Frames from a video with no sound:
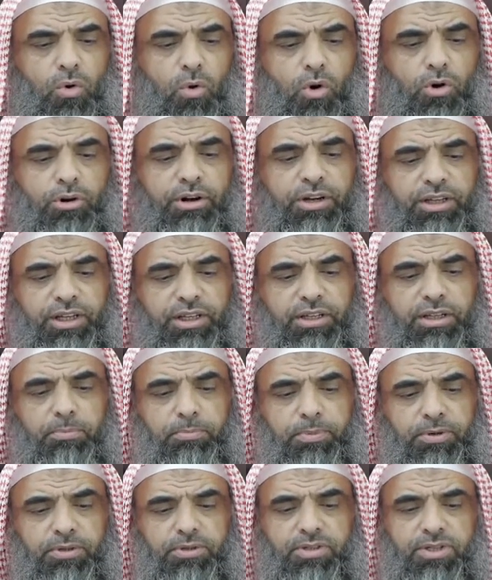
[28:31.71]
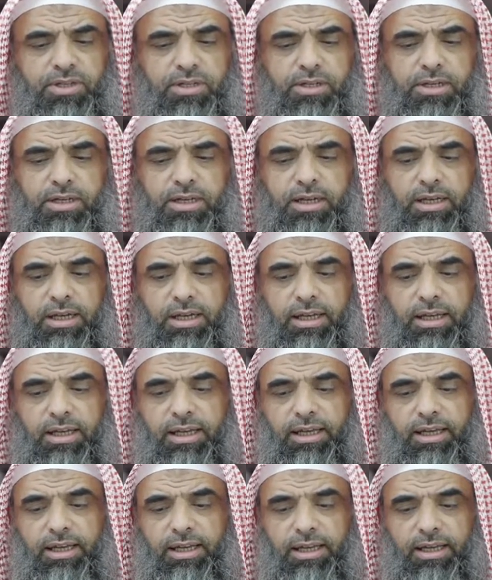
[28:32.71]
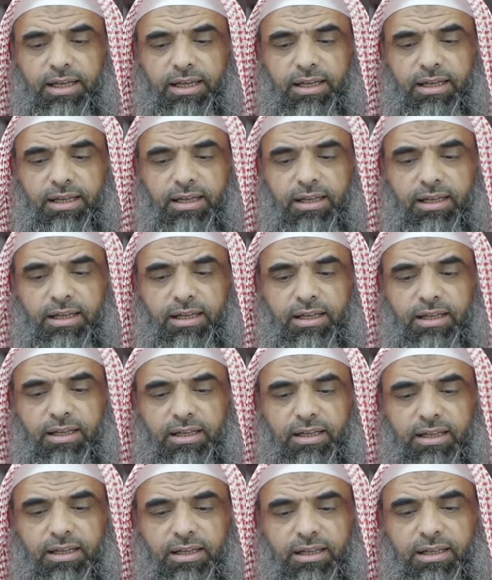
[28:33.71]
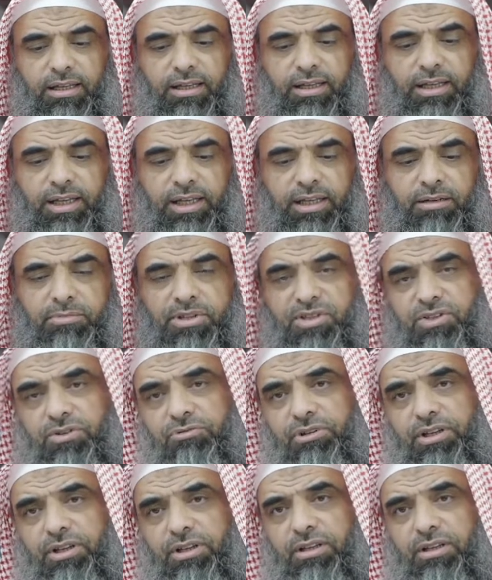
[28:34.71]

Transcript: or a needy person uh, in misery.